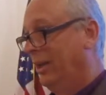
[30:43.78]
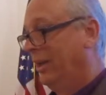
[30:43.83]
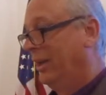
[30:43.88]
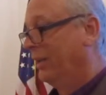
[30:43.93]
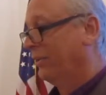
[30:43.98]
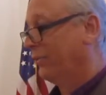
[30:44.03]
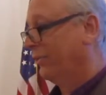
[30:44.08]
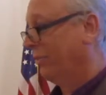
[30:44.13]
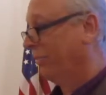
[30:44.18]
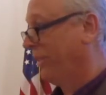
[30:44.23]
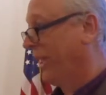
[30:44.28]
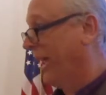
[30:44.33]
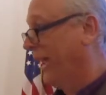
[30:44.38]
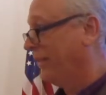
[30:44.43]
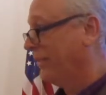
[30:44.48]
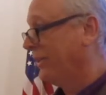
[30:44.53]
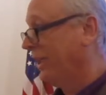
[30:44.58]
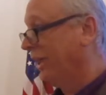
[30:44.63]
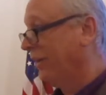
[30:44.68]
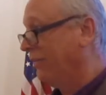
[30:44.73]
It's from
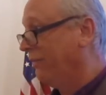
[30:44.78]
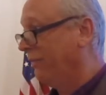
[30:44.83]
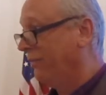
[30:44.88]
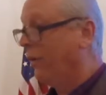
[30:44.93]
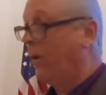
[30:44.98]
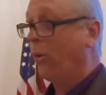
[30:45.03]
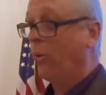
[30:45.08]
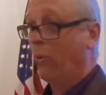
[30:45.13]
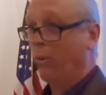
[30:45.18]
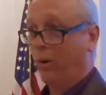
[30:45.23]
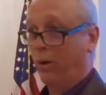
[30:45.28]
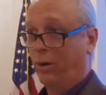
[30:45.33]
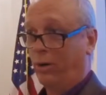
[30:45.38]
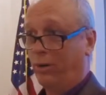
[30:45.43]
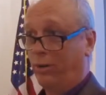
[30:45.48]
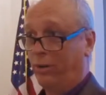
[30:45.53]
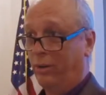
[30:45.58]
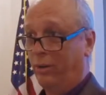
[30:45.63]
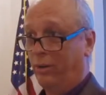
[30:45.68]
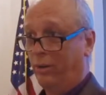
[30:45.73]
that day forward
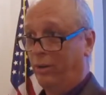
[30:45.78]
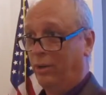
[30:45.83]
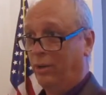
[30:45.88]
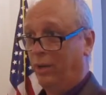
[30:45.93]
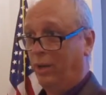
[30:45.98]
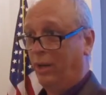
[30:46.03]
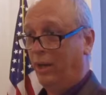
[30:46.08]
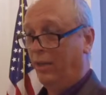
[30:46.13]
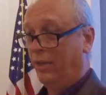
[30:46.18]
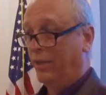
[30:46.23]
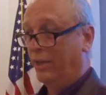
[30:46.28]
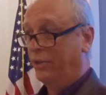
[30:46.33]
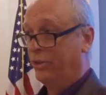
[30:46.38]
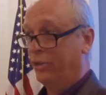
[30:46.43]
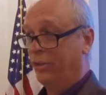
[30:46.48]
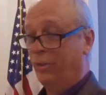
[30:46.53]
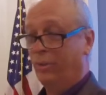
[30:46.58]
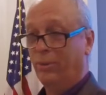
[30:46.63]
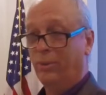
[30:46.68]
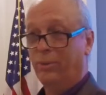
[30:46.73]
that
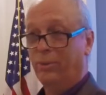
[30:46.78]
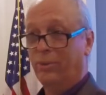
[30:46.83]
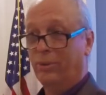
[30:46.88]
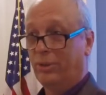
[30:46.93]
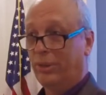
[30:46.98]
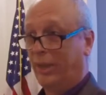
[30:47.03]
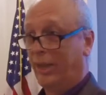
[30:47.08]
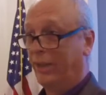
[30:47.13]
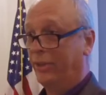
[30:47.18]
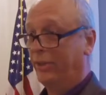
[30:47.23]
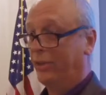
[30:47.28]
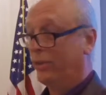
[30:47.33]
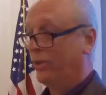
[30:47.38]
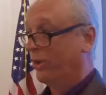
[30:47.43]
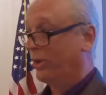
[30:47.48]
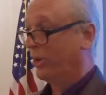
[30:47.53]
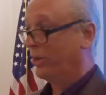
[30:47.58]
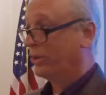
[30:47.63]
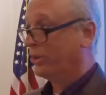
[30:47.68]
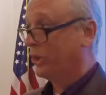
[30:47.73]
you said you're
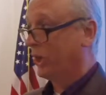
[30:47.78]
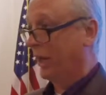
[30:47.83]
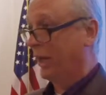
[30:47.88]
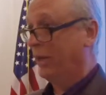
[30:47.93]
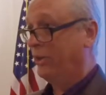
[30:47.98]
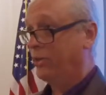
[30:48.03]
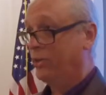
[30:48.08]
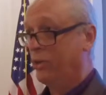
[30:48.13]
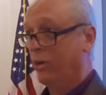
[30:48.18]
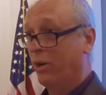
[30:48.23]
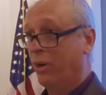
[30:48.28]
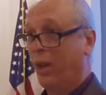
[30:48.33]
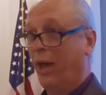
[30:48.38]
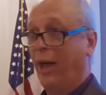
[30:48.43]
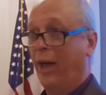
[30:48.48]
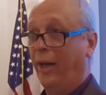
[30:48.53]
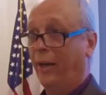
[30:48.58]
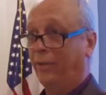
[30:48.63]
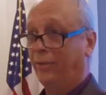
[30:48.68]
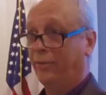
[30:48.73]
going to change your
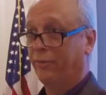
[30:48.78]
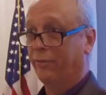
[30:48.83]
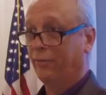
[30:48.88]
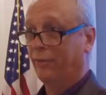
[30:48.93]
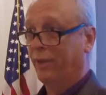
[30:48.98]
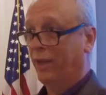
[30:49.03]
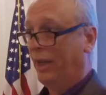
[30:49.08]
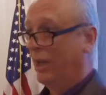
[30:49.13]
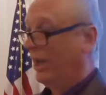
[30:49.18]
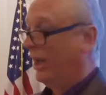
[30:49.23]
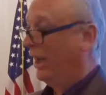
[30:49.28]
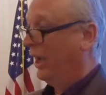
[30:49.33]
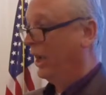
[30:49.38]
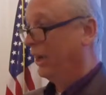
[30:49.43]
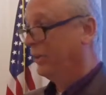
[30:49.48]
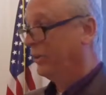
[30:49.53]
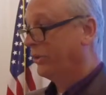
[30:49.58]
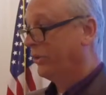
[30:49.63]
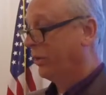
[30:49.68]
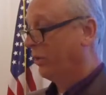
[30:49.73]
life
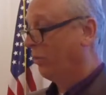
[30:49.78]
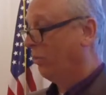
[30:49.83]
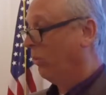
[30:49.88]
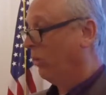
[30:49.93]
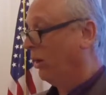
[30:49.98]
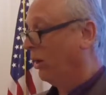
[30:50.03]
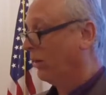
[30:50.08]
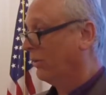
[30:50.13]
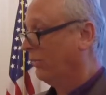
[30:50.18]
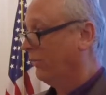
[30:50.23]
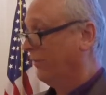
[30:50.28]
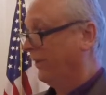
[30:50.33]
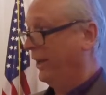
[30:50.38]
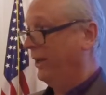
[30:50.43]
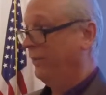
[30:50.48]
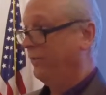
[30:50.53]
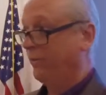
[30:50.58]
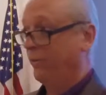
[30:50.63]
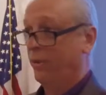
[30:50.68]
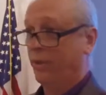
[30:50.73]
and you're going to walk
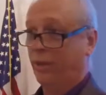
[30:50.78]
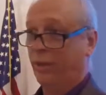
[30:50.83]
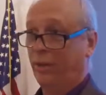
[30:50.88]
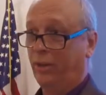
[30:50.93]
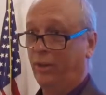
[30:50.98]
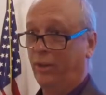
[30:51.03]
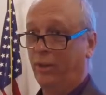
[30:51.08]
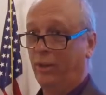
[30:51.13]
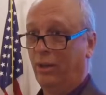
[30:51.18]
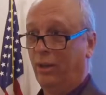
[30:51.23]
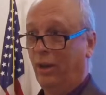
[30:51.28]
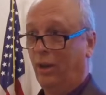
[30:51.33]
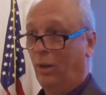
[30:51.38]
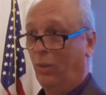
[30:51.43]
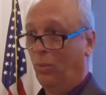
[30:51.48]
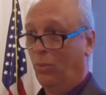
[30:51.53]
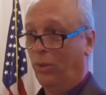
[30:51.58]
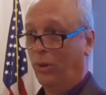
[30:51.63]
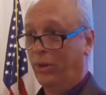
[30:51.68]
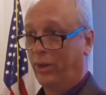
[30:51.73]
faithfully
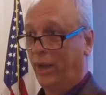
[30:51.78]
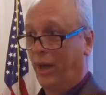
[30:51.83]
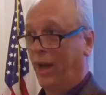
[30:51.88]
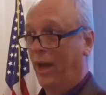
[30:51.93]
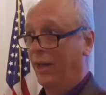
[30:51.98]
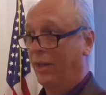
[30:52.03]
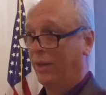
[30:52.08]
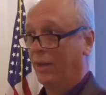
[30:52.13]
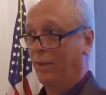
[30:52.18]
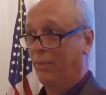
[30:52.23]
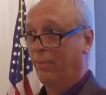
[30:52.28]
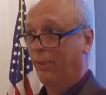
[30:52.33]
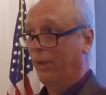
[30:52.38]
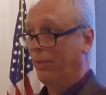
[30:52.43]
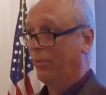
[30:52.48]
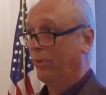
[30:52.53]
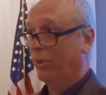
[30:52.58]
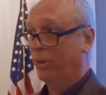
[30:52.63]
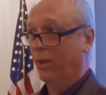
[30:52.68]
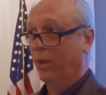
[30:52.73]
with God and to be
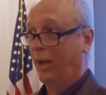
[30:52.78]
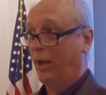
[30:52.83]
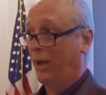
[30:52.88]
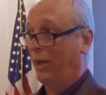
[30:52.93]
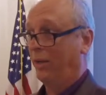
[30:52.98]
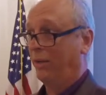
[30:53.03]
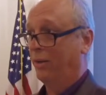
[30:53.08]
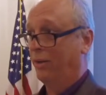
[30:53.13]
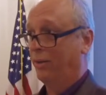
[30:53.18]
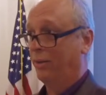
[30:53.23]
with God.